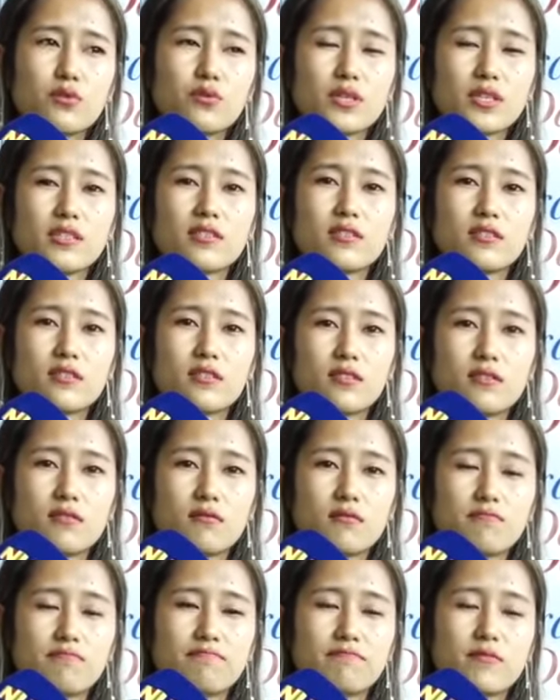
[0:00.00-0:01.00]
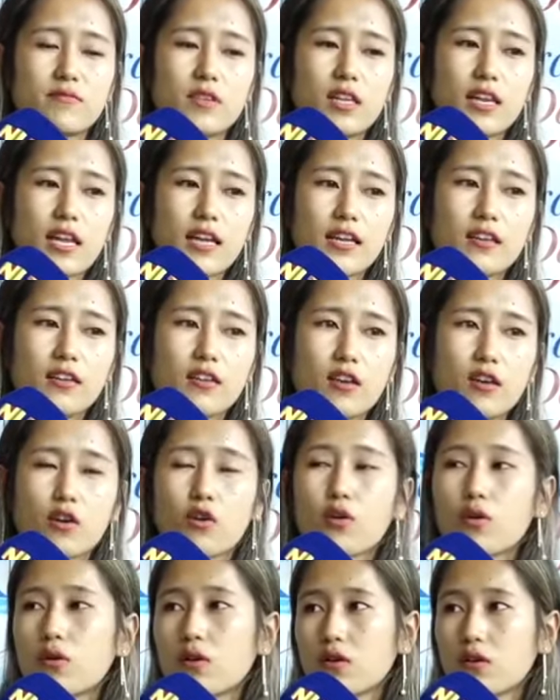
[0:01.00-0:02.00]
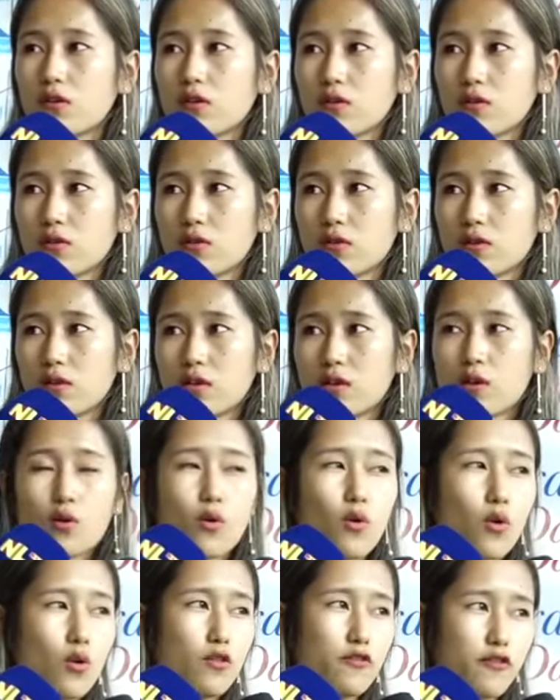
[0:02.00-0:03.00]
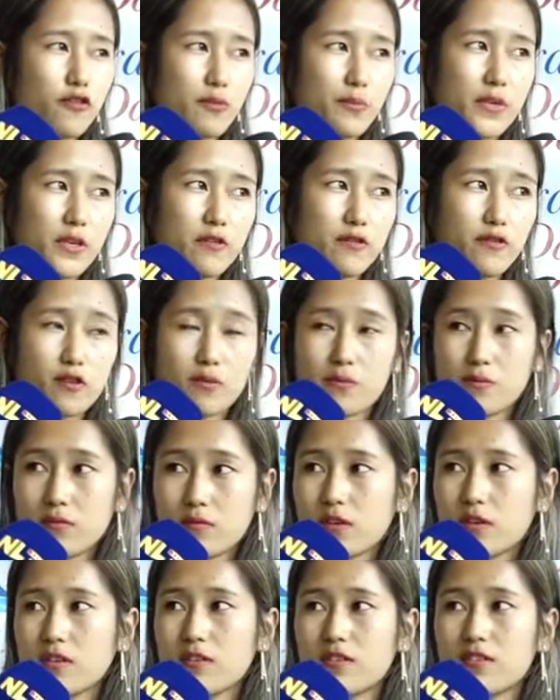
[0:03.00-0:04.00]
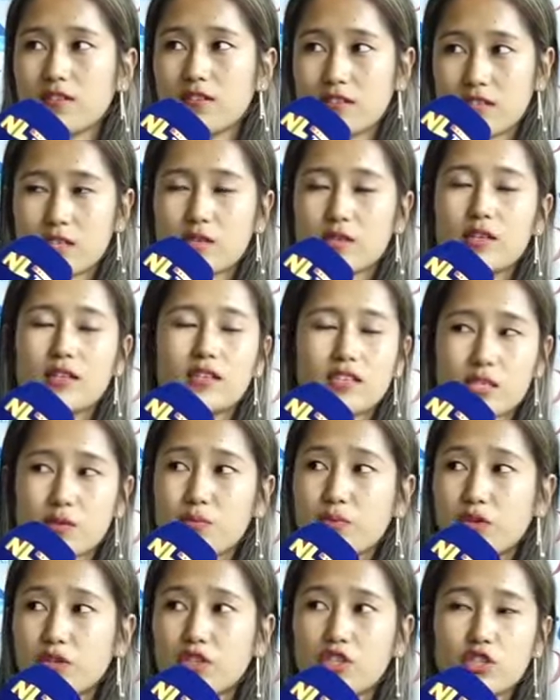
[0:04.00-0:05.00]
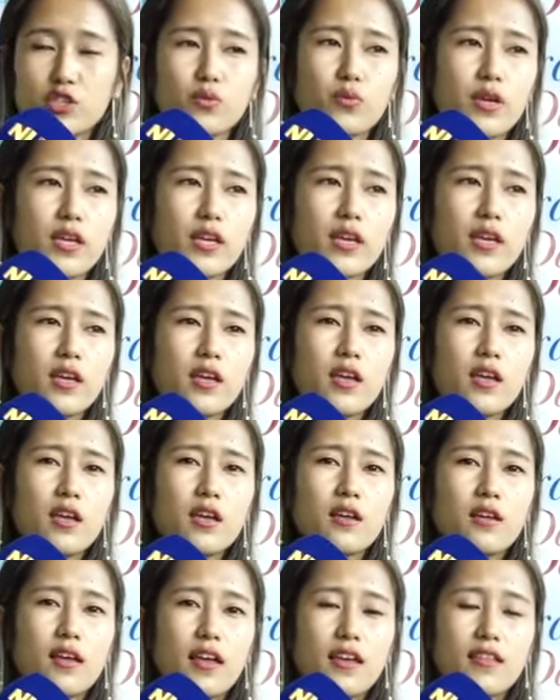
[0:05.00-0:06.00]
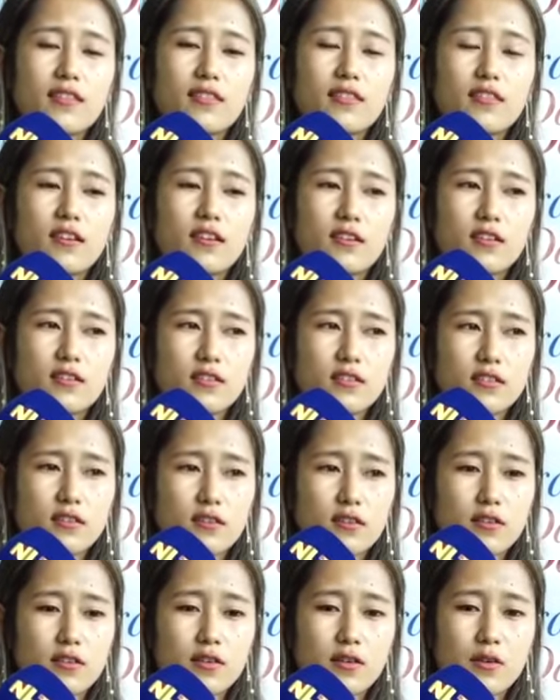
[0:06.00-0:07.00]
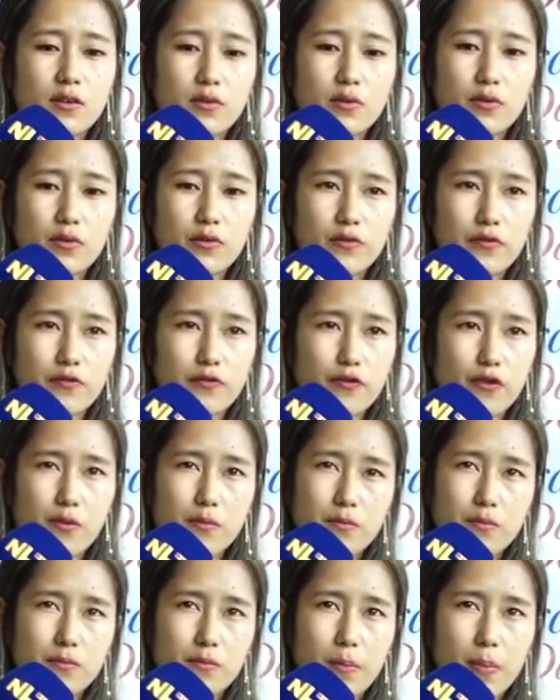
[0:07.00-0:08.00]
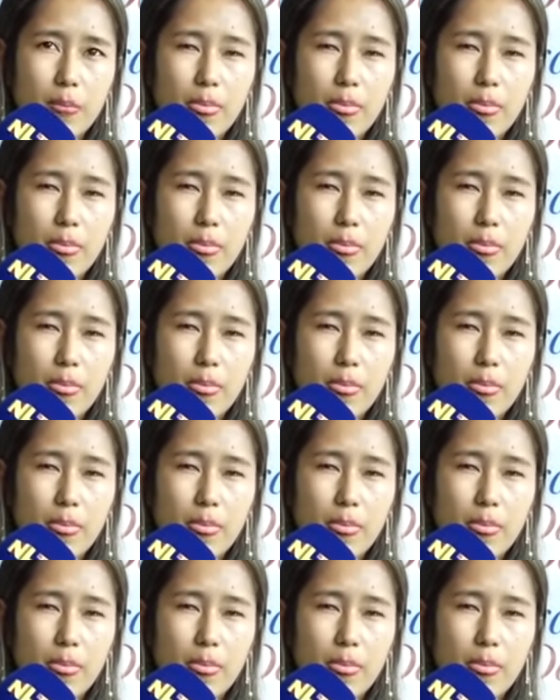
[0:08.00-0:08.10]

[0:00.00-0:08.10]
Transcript: was like a call for me from in a spiritual way. And from